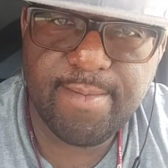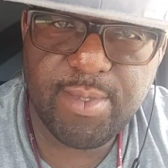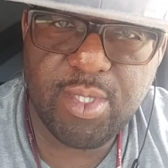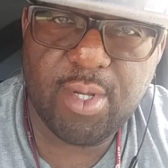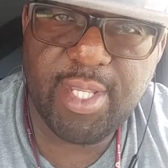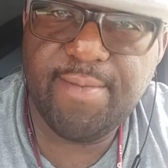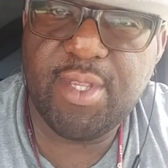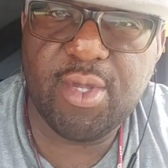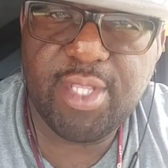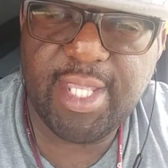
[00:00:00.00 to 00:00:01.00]
Even
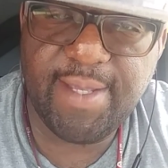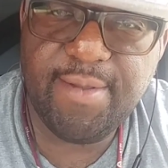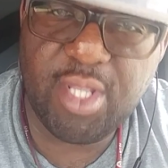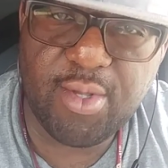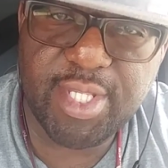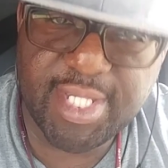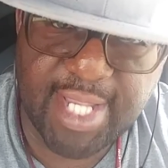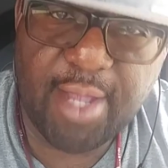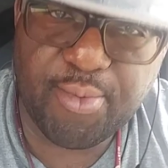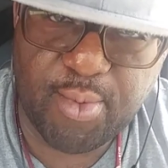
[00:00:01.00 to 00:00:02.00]
though the
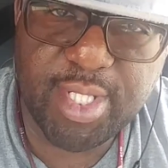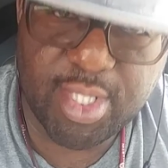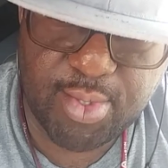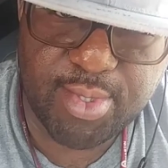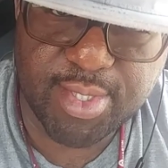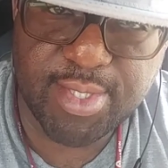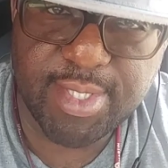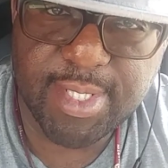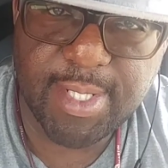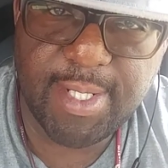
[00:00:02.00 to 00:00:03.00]
South was
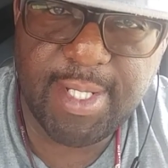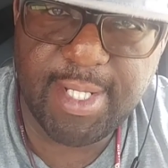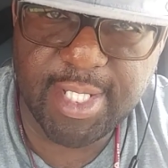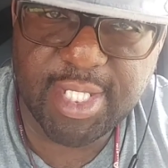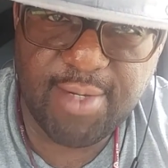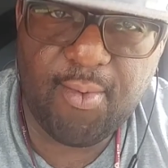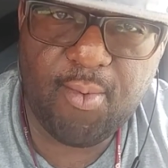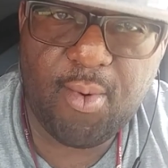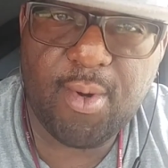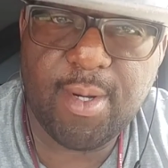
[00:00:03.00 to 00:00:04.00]
losers in the Civil
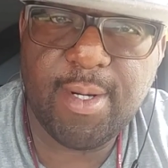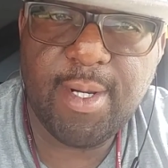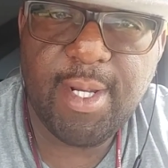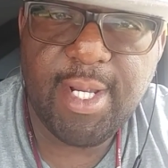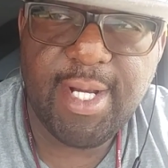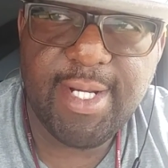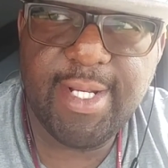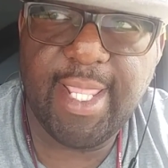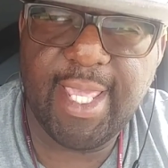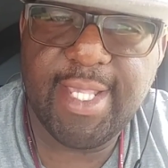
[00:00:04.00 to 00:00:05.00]
War,
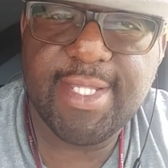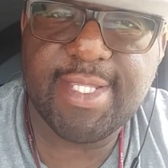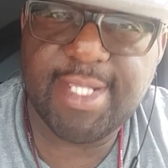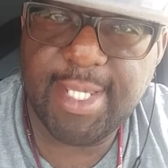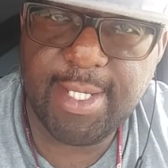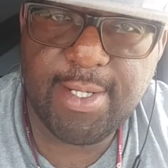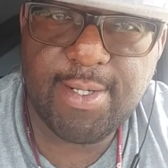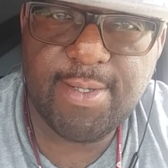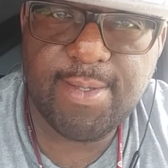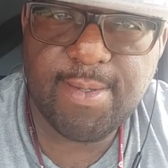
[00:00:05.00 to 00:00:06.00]
they
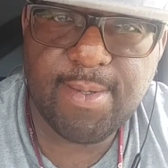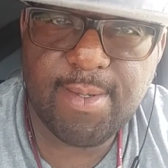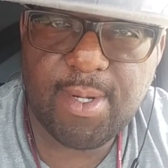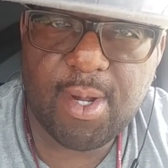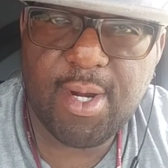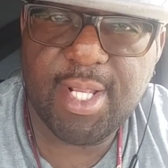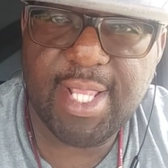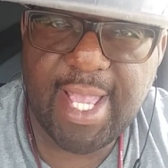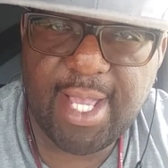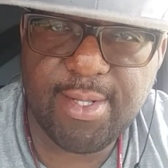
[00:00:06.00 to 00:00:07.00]
still are
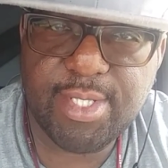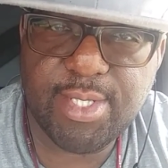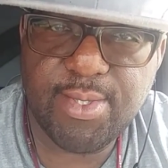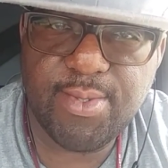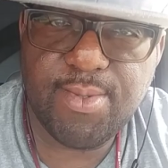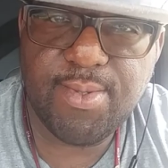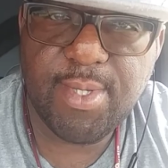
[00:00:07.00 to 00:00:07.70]
allowed to